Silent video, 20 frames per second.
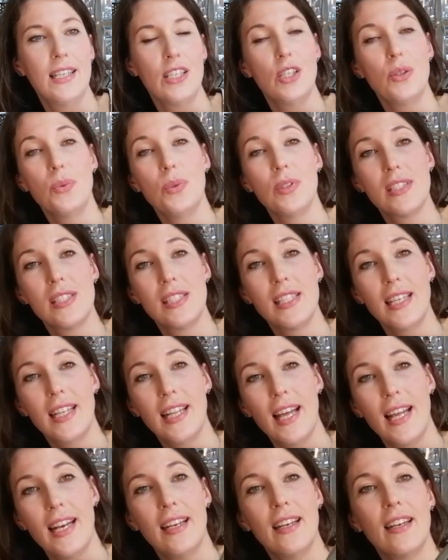You will see
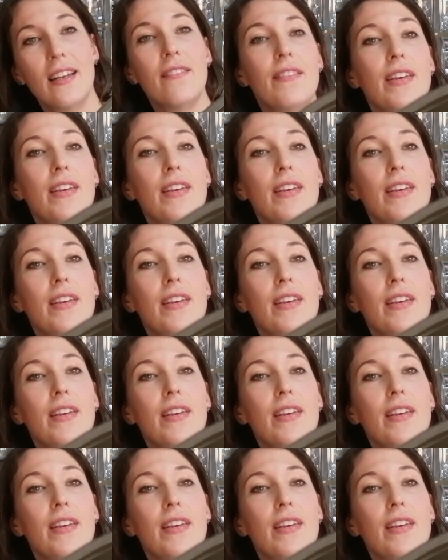that in the